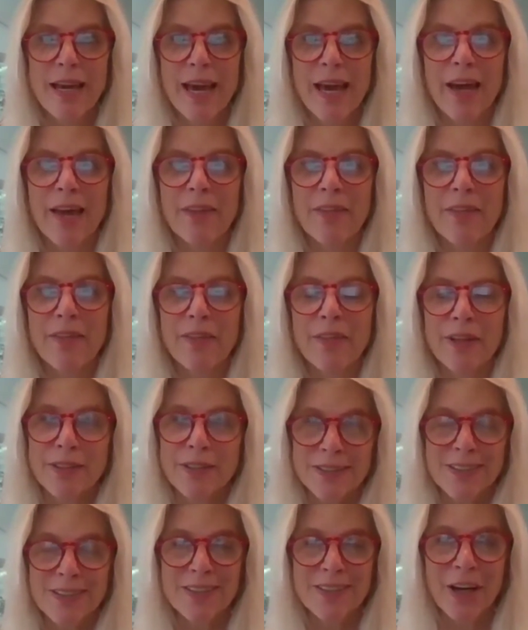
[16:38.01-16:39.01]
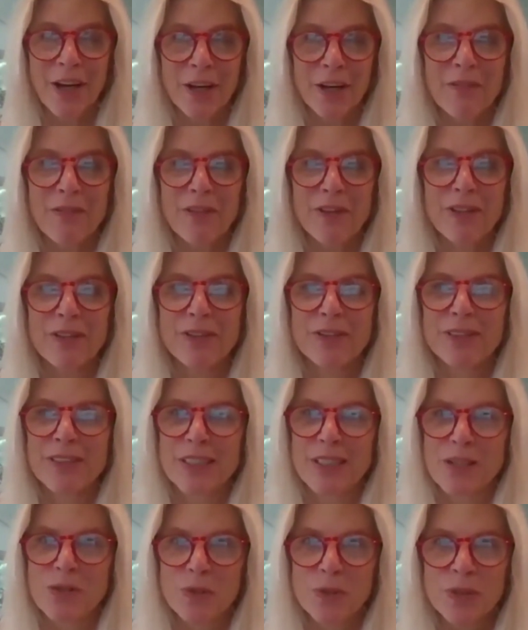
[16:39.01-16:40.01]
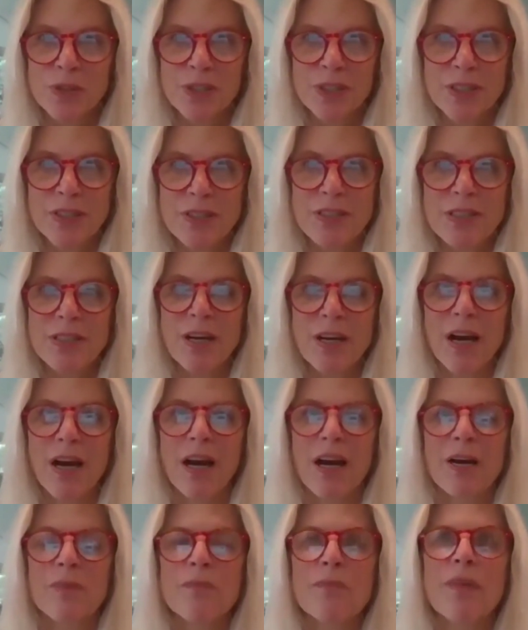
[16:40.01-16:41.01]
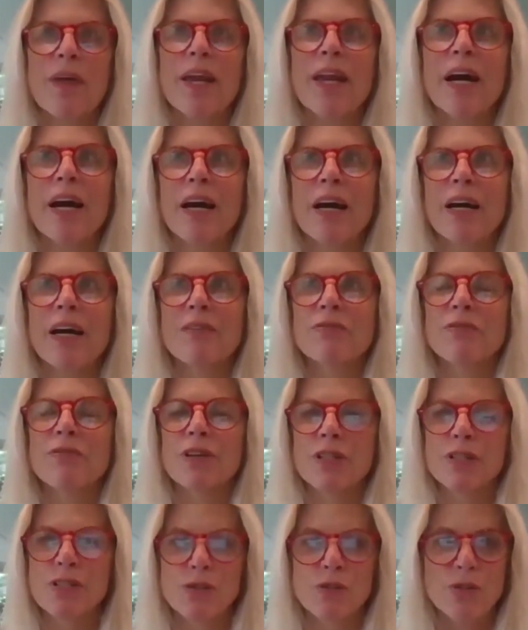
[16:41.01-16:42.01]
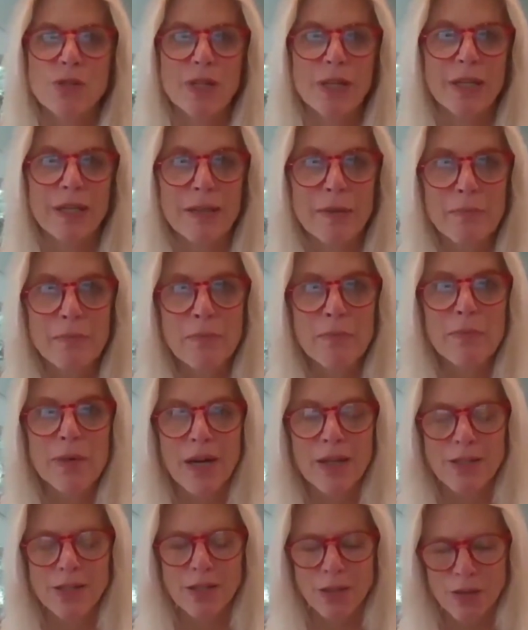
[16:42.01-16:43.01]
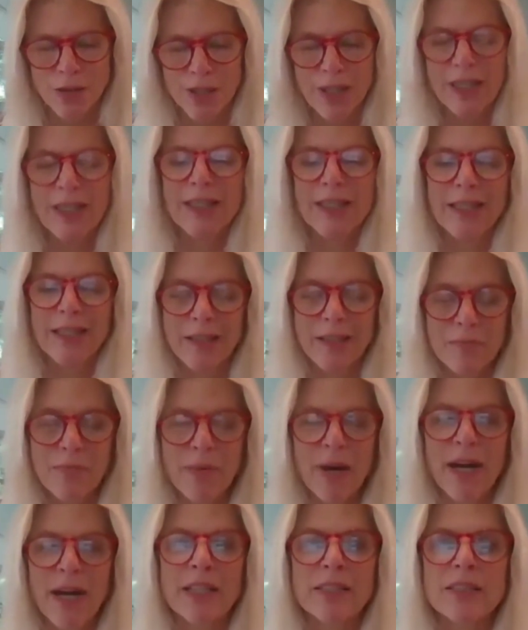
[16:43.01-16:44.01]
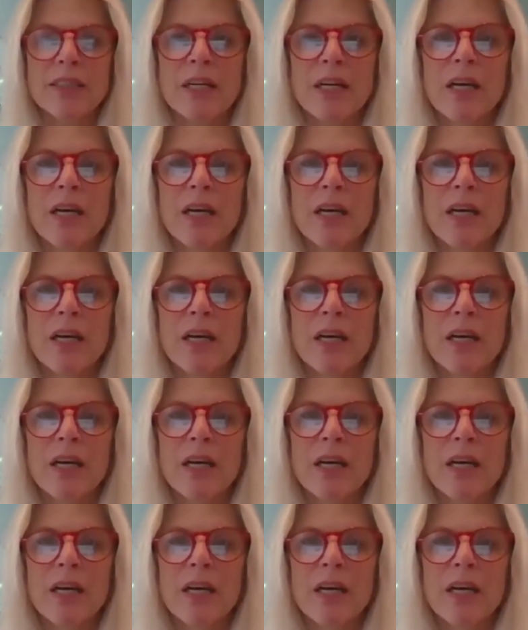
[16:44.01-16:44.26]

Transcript: and there's a lot of those disorders that have associated impact